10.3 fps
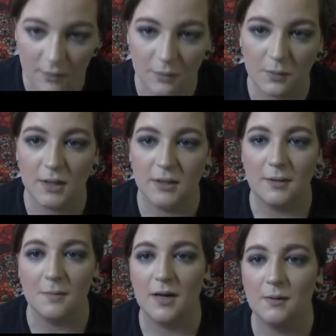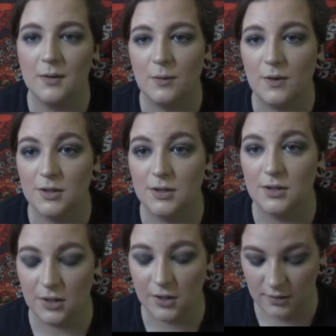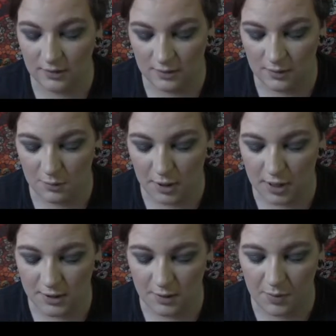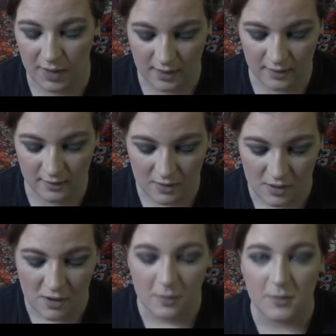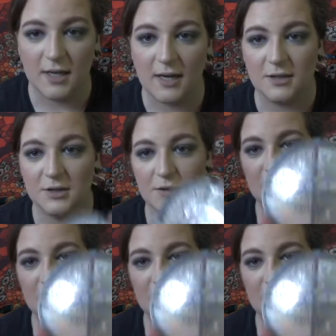really made me want to start project panning was actually